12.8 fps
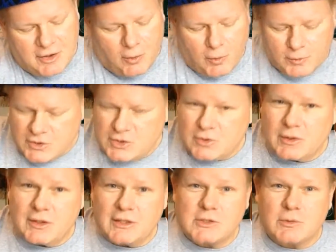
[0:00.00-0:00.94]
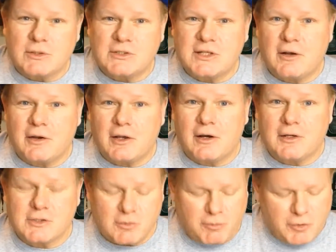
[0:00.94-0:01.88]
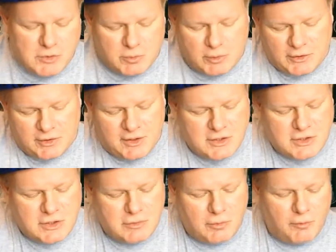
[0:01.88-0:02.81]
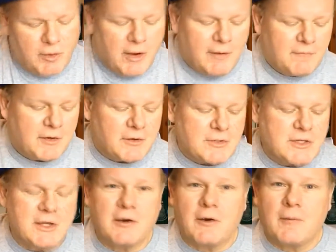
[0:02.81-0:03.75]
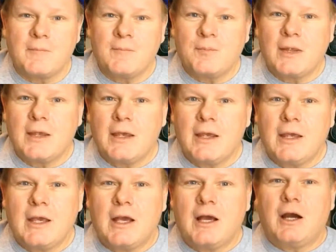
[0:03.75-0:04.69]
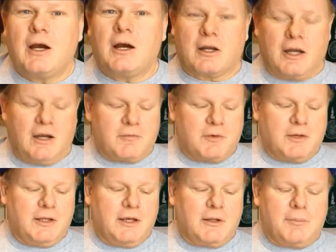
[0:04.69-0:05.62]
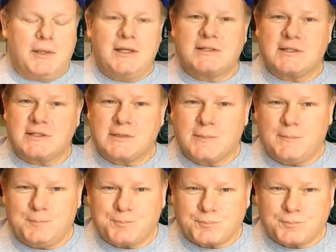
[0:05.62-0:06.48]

the only string that it's really sounding on is the first one. These 2 fingers here are covering the other pieces.